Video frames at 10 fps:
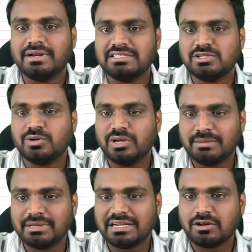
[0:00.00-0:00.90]
but Zoho
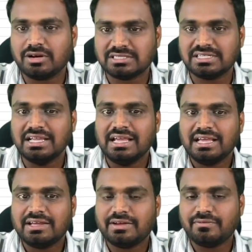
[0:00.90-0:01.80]
email cost
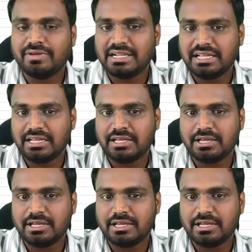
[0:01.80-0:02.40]
a very